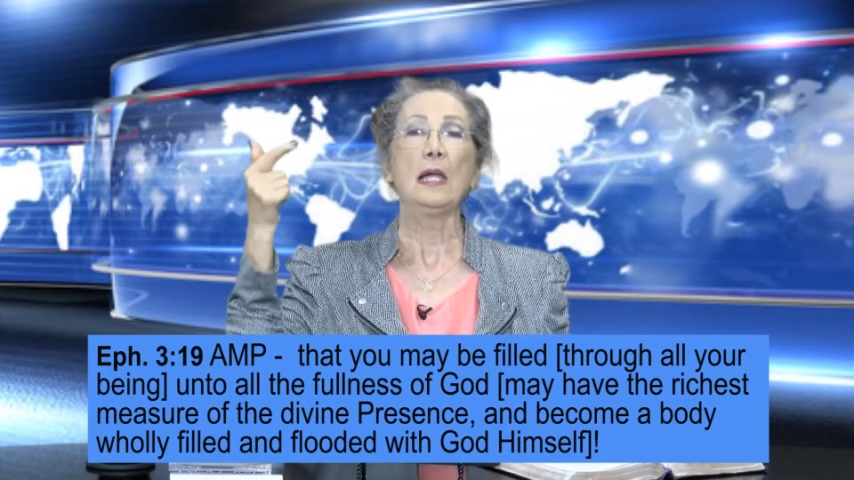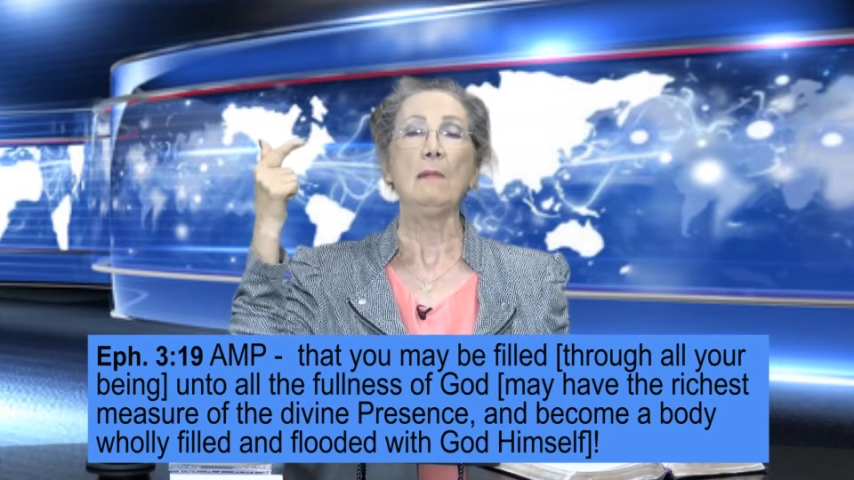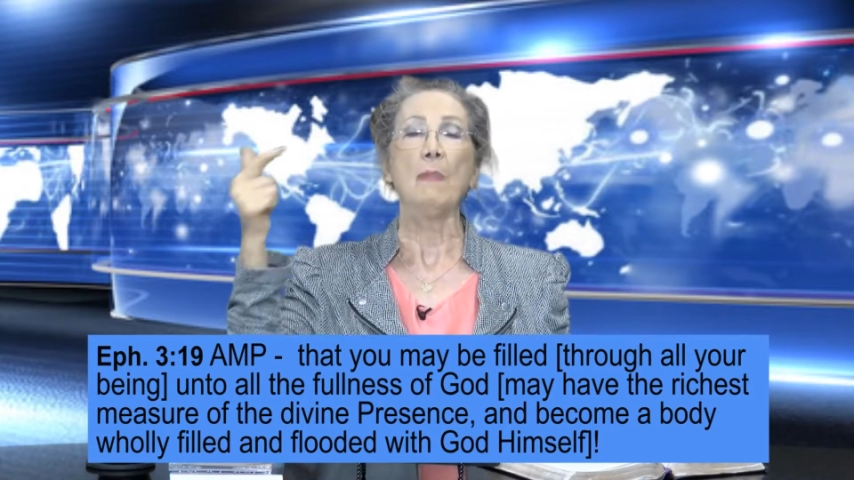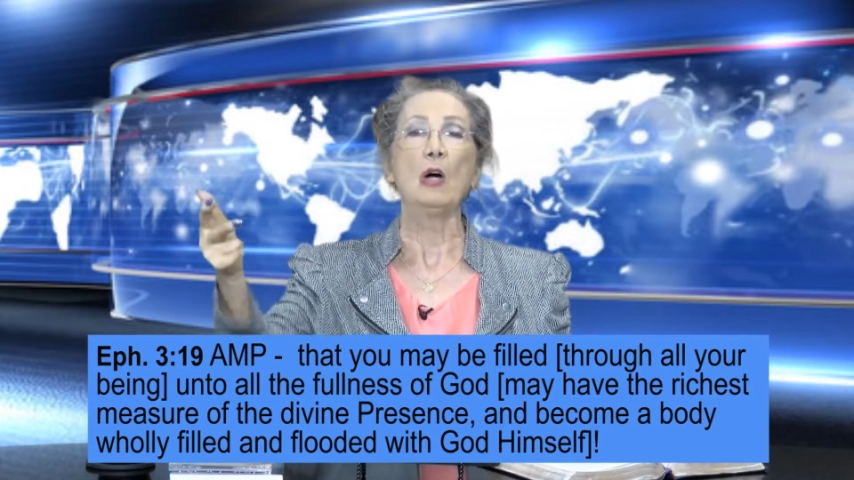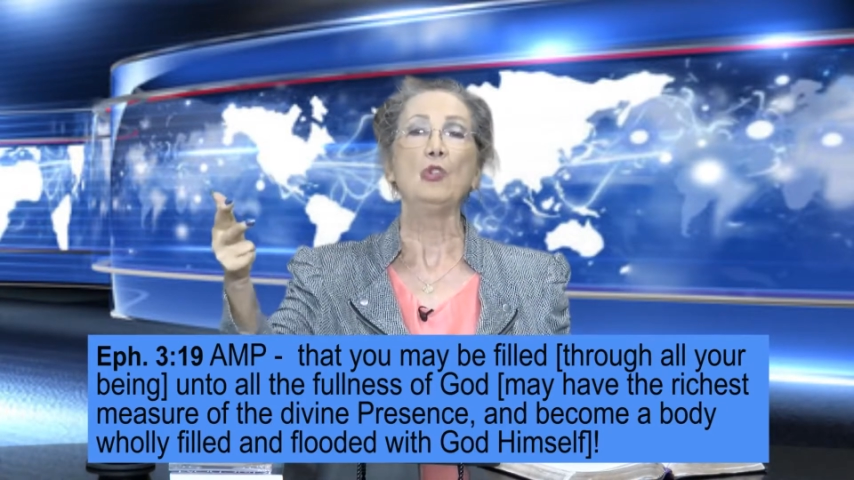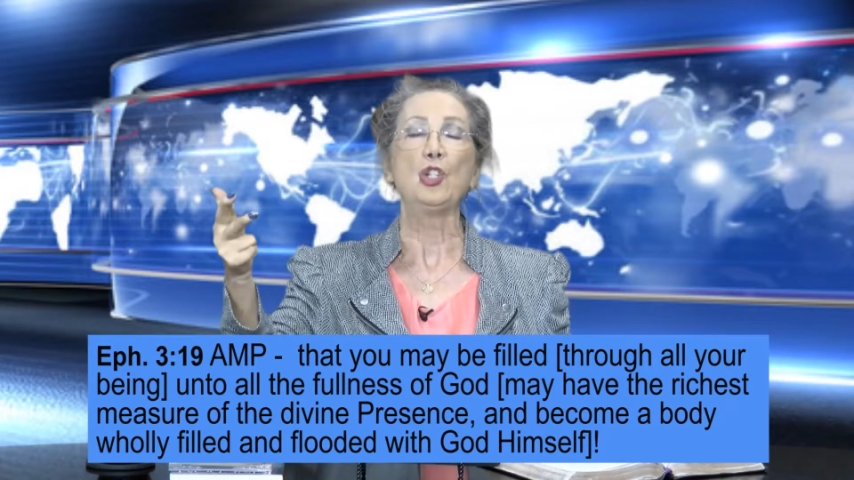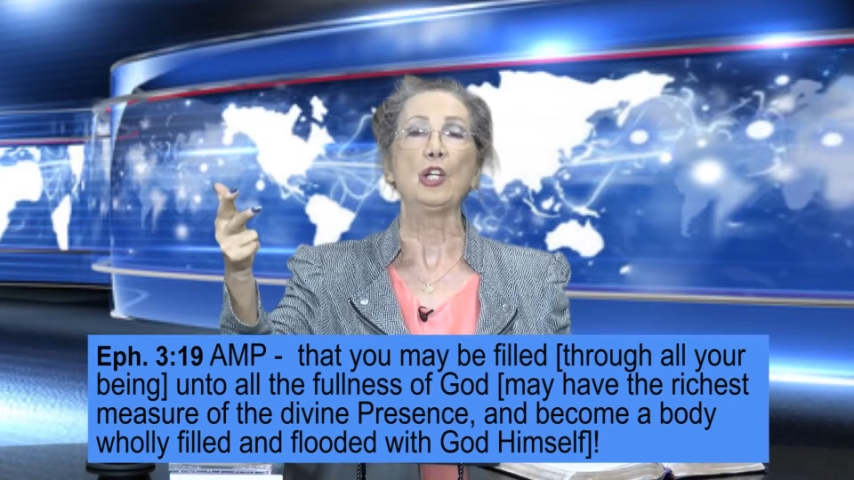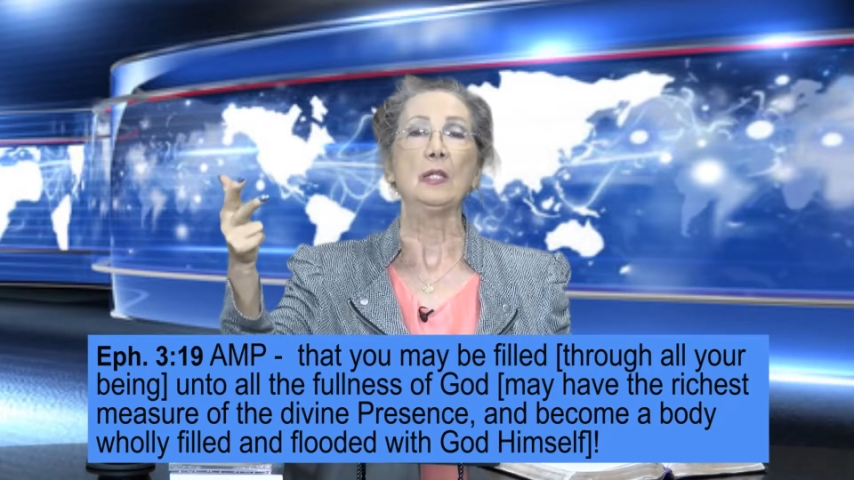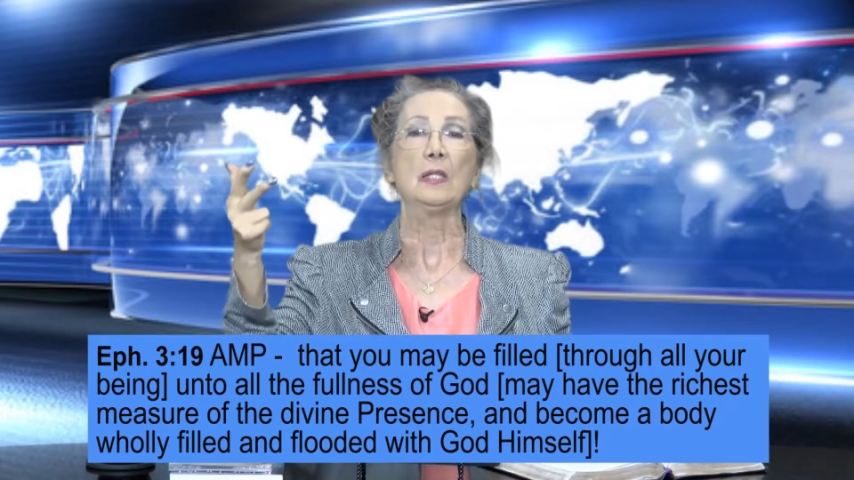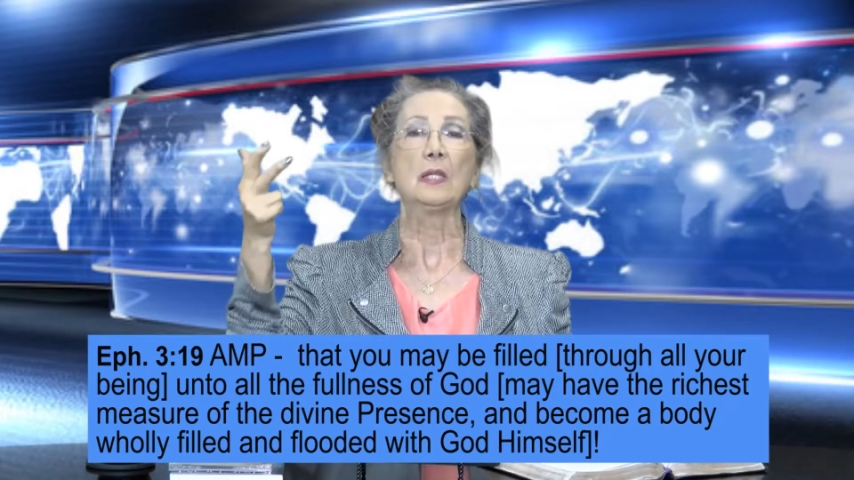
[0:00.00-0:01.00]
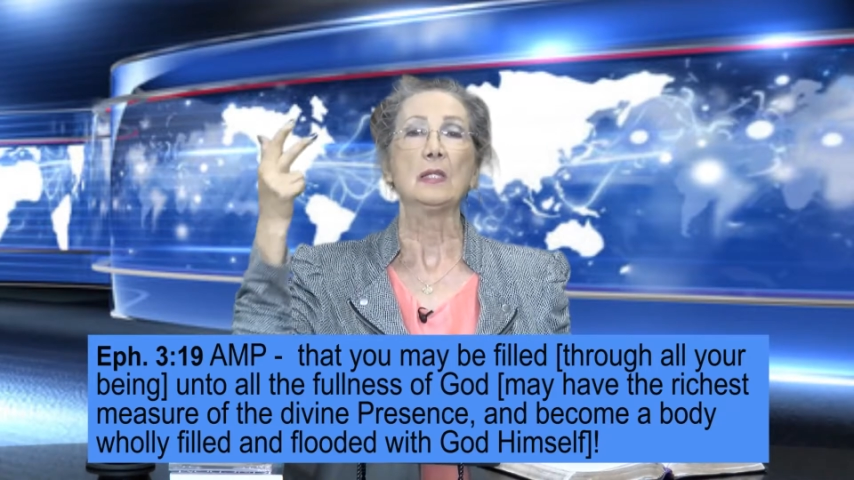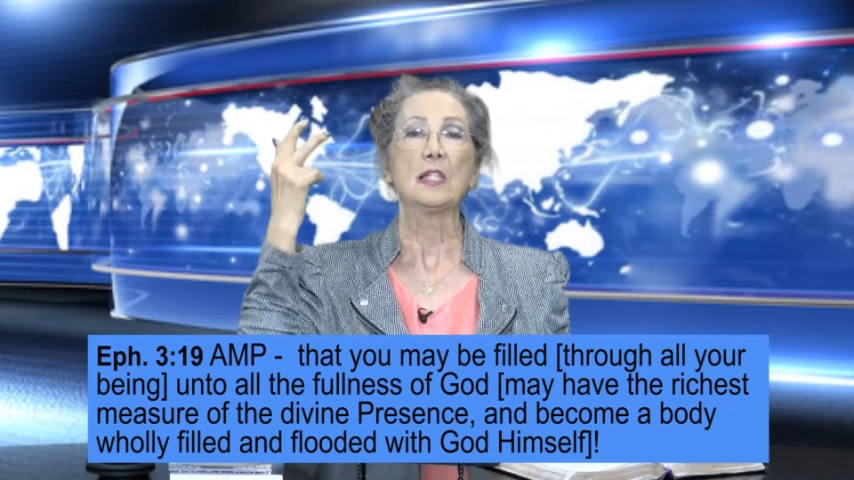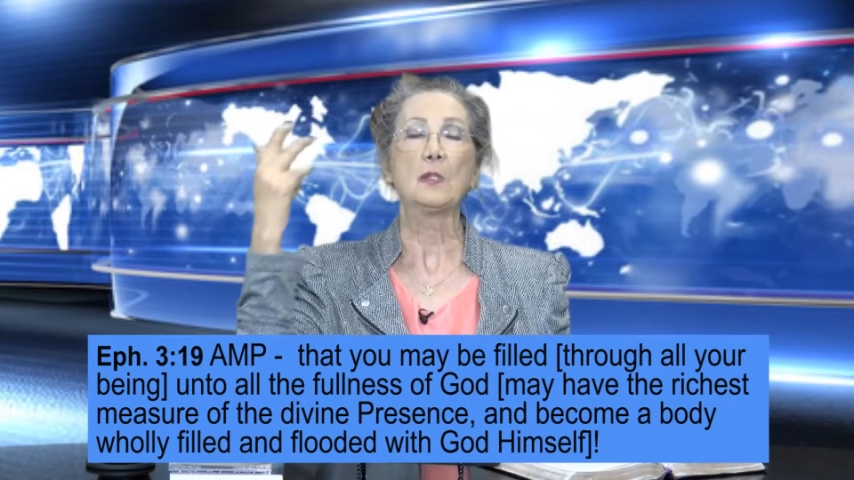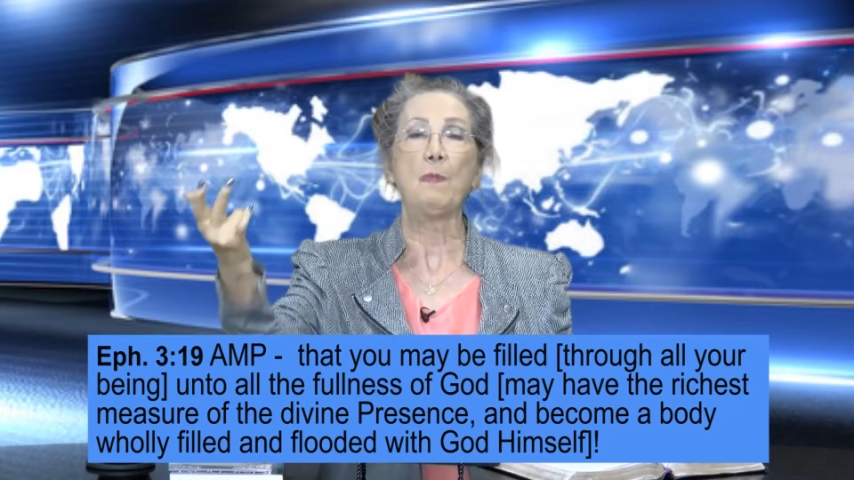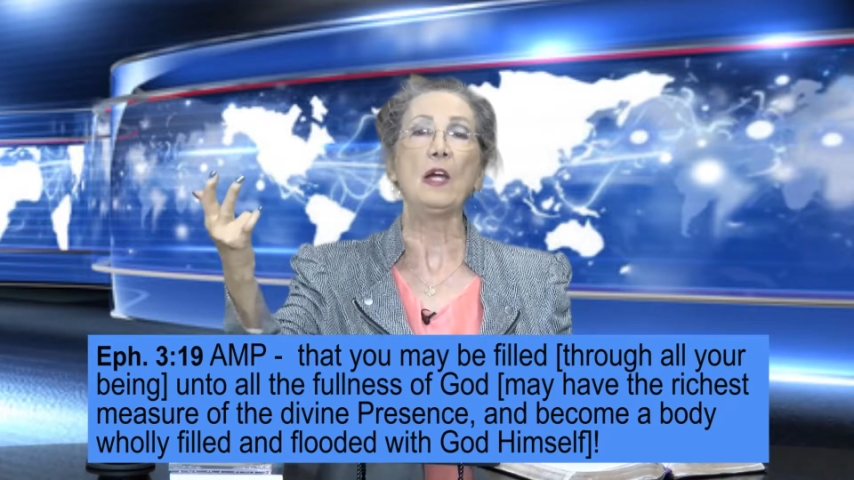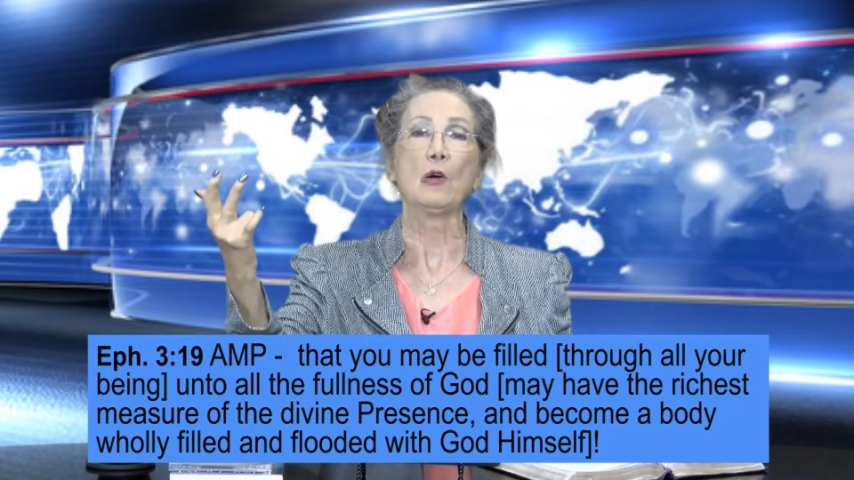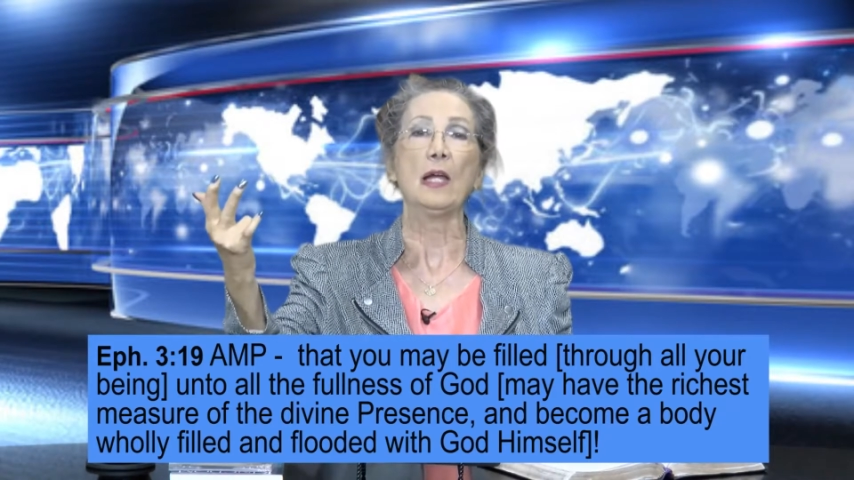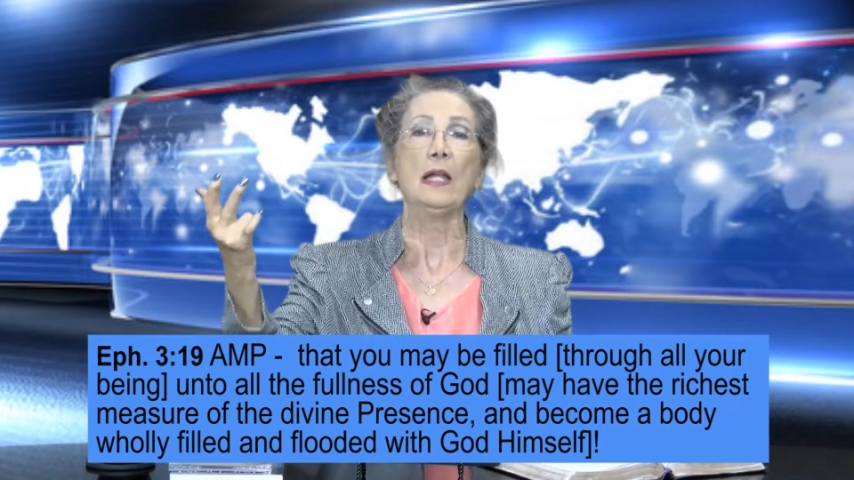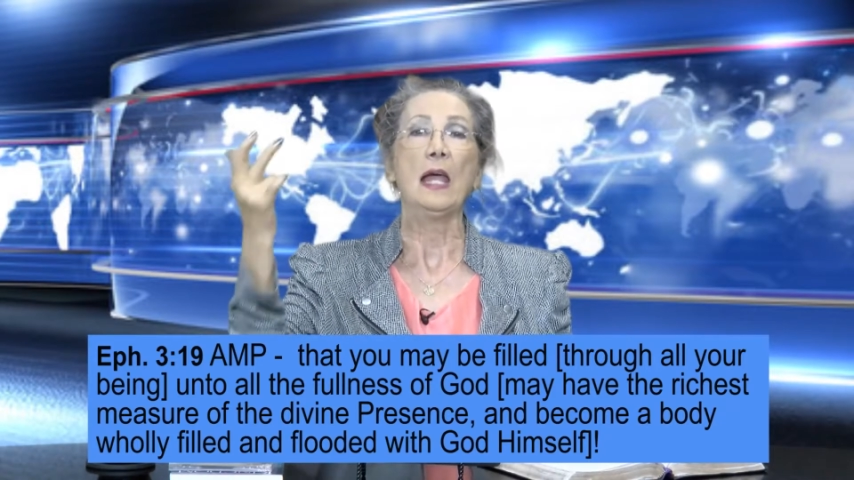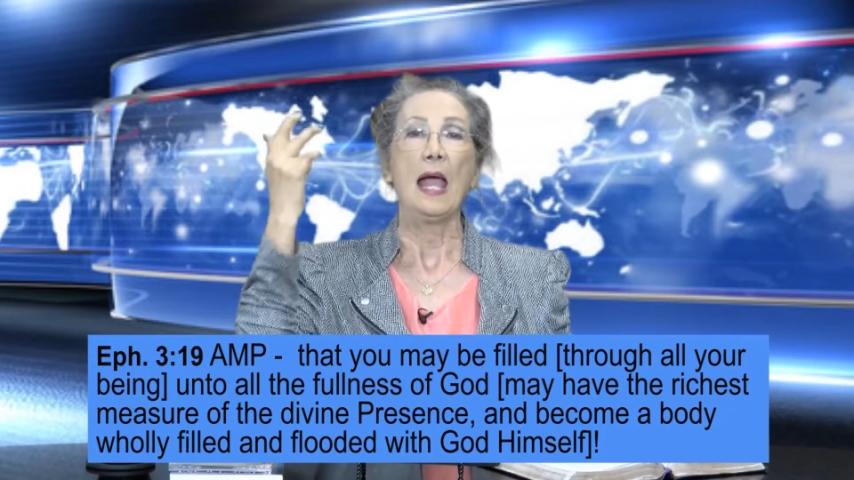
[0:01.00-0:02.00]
emotions, spirit,